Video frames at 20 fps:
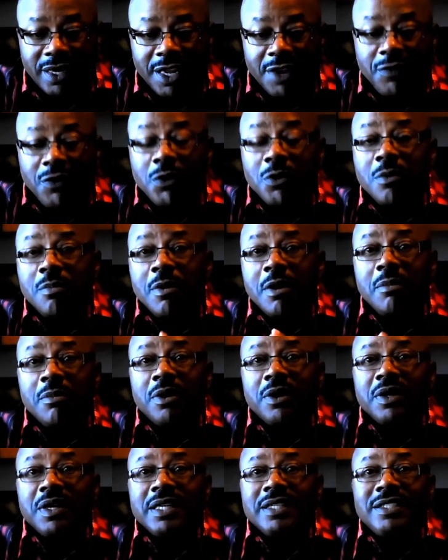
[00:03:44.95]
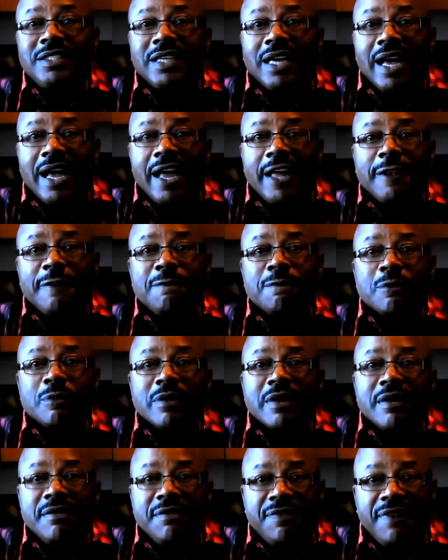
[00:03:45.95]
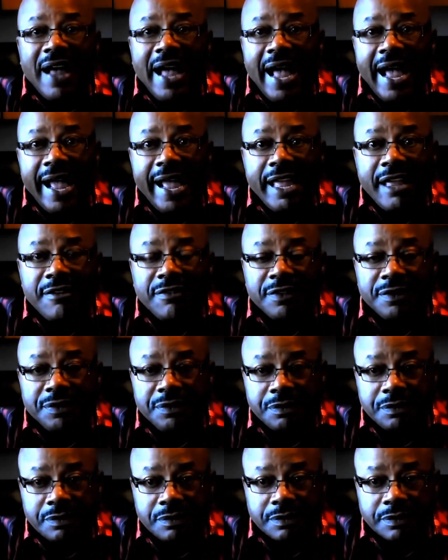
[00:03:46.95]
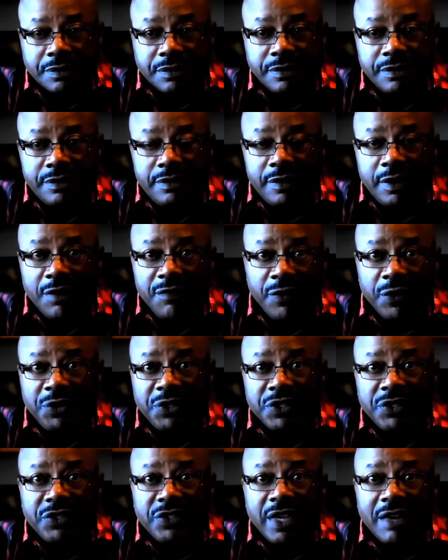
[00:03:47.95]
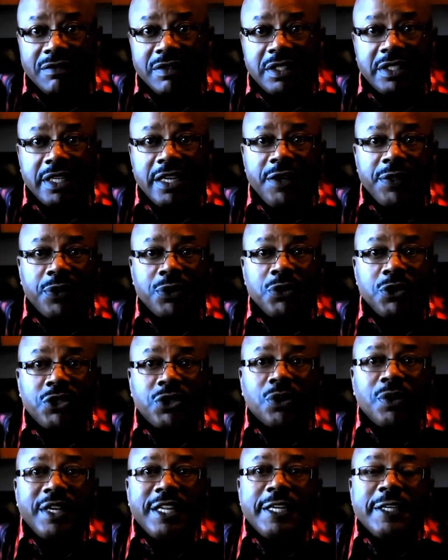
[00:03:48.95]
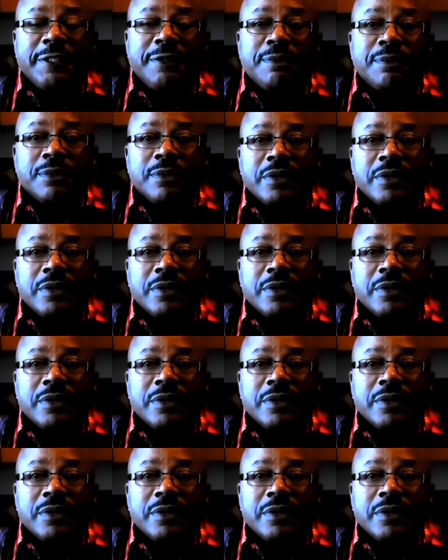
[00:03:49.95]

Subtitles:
If you remember in John 5, verses 17 through 20,